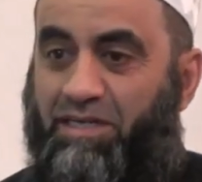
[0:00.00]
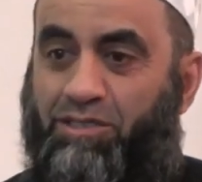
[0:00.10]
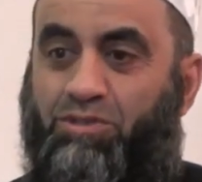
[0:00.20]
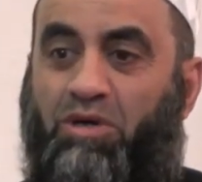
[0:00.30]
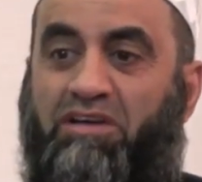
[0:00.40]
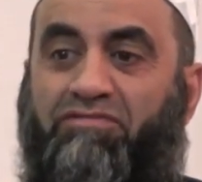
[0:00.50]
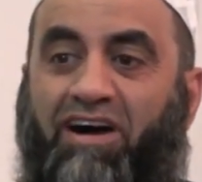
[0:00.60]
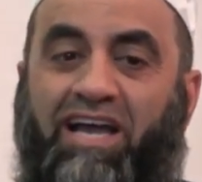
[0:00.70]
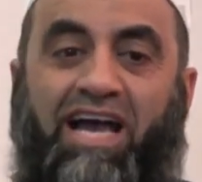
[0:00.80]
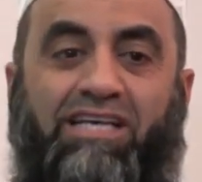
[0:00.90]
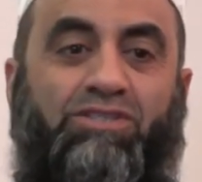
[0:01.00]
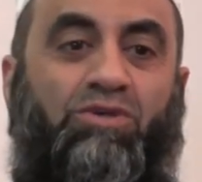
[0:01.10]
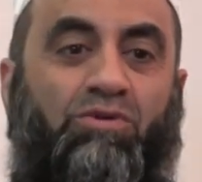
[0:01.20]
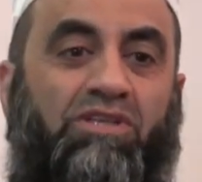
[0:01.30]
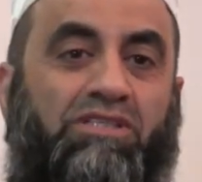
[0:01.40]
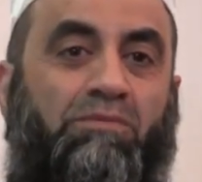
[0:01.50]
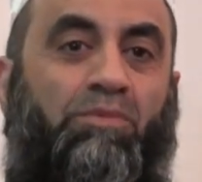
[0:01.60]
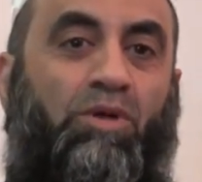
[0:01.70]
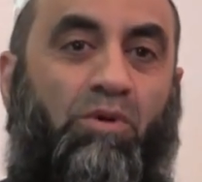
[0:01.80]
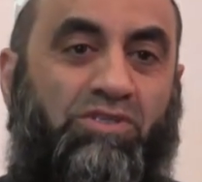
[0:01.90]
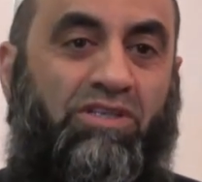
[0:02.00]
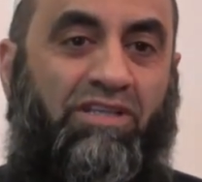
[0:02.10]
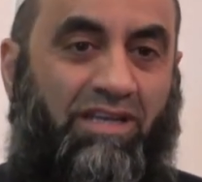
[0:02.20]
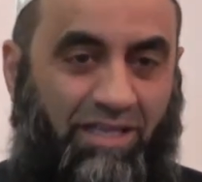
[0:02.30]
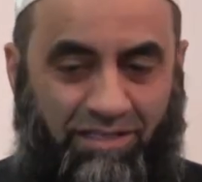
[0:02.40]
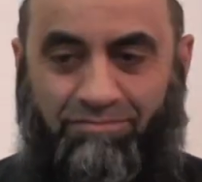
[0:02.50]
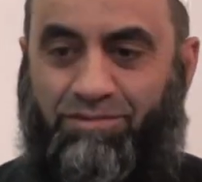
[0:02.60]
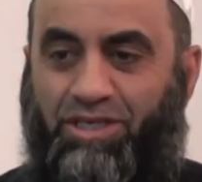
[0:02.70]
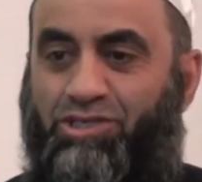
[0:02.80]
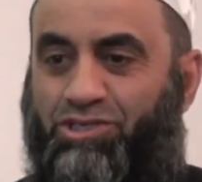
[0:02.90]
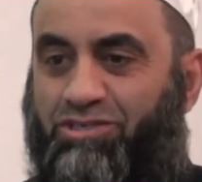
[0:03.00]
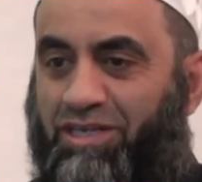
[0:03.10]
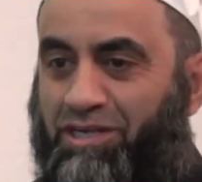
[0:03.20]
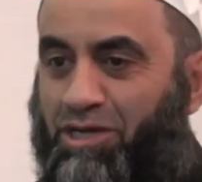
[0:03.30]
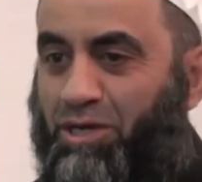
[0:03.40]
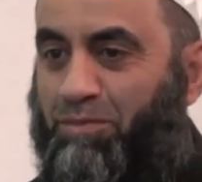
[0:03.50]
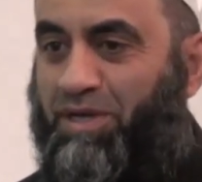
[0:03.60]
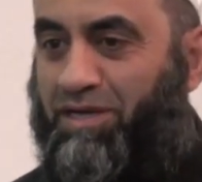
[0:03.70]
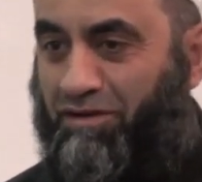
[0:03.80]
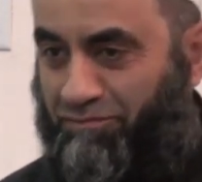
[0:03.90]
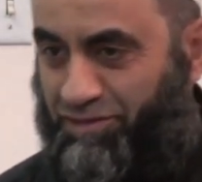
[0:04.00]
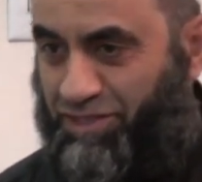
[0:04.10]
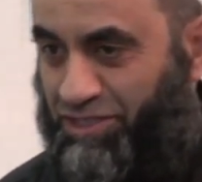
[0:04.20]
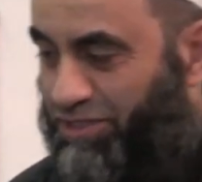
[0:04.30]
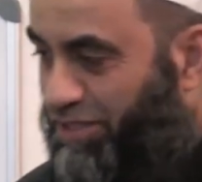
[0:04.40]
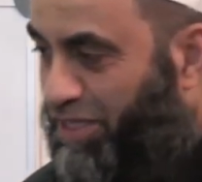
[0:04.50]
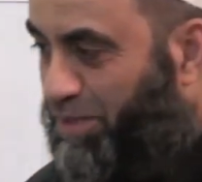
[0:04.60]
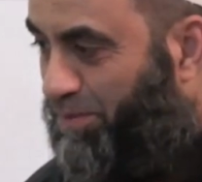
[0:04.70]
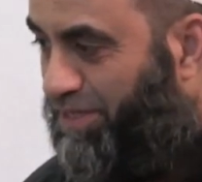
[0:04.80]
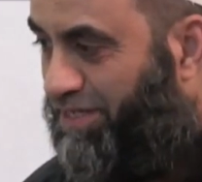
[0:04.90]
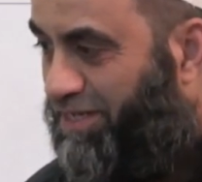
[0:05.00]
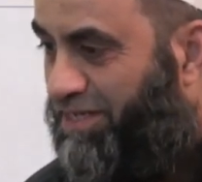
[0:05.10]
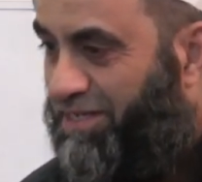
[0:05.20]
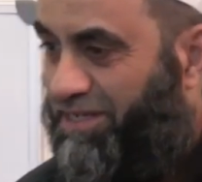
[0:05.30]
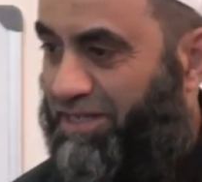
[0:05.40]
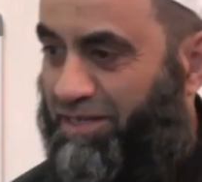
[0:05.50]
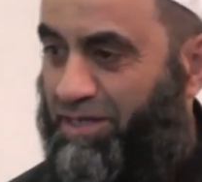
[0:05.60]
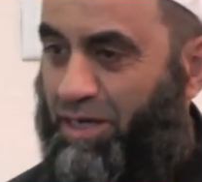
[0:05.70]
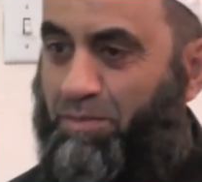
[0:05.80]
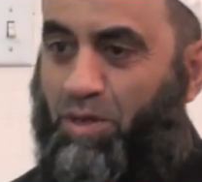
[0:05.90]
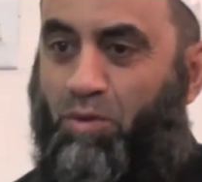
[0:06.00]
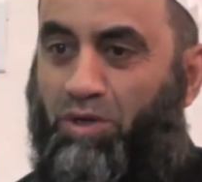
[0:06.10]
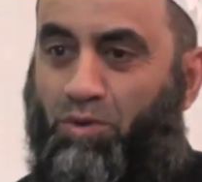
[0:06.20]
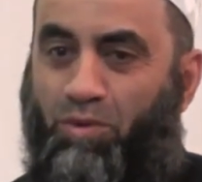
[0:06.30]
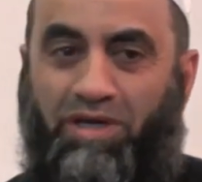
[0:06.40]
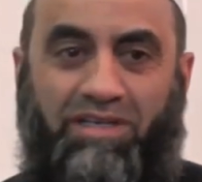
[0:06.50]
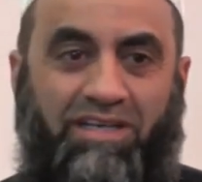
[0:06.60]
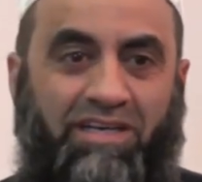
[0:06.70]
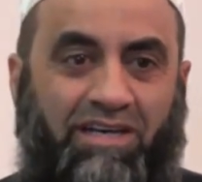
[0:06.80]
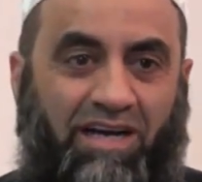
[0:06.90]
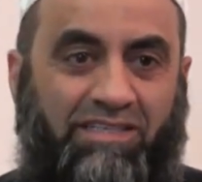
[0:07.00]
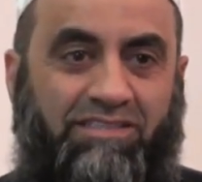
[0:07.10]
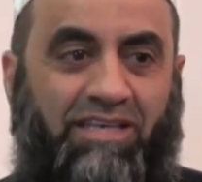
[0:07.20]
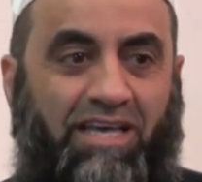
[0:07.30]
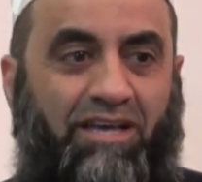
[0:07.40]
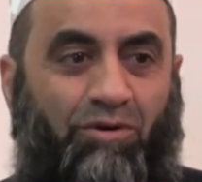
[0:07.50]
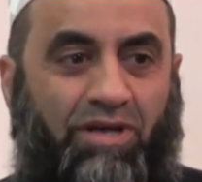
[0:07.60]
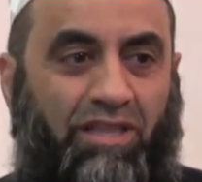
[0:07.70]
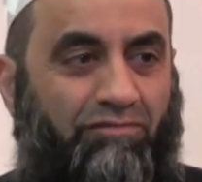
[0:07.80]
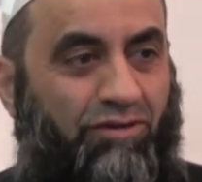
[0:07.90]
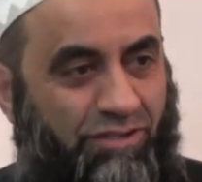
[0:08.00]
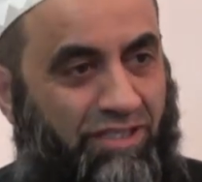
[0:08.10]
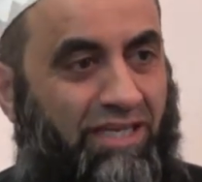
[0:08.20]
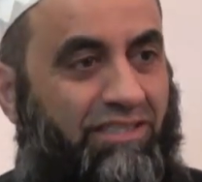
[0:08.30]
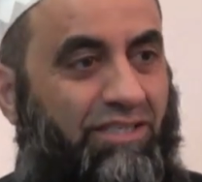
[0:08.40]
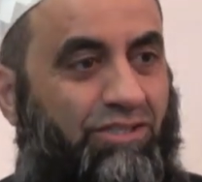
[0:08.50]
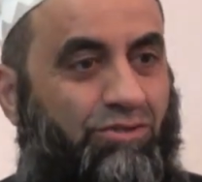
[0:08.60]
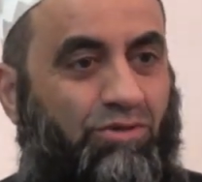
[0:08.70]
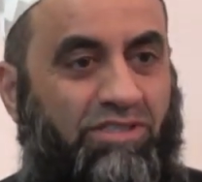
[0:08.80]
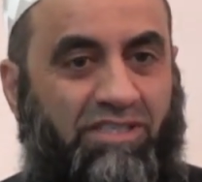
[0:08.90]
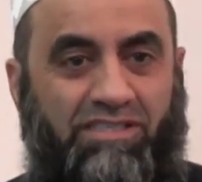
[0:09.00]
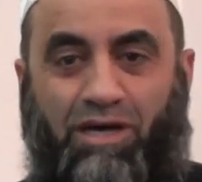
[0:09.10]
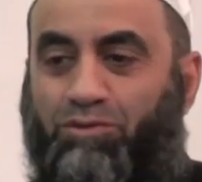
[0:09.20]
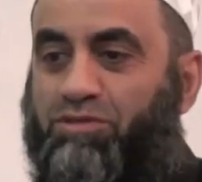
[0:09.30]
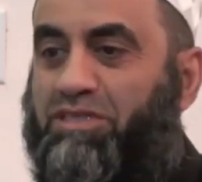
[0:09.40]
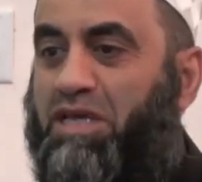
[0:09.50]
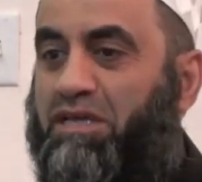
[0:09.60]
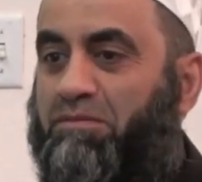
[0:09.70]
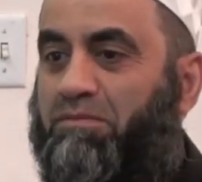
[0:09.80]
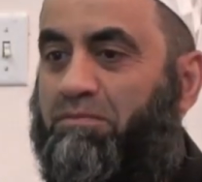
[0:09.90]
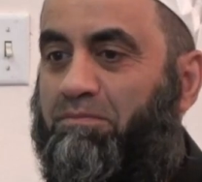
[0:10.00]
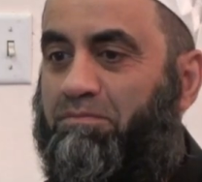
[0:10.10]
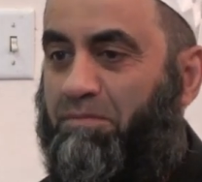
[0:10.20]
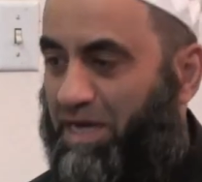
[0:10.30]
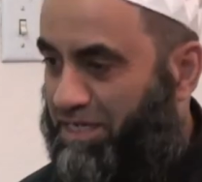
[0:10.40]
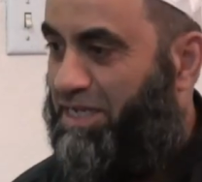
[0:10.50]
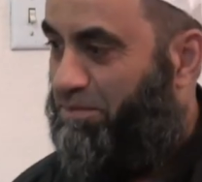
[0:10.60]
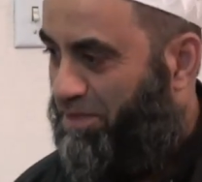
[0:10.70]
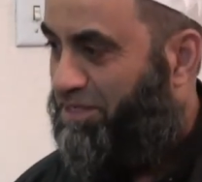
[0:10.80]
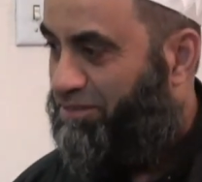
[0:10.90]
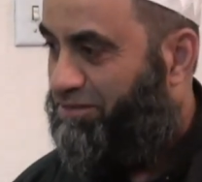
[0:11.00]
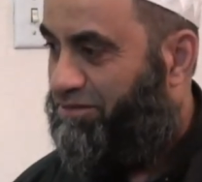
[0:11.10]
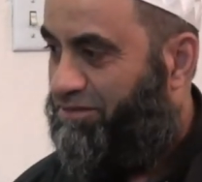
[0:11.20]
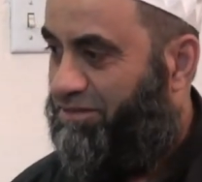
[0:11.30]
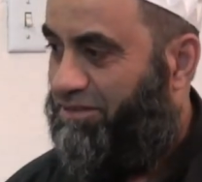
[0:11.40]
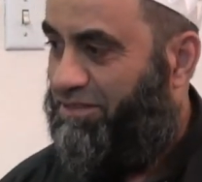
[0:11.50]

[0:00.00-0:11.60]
So if I ask you the simple question that I teach in Arabic, conversational Arabic, in Arabic 101, I say, okay, the first thing I teach students is how to say my name is.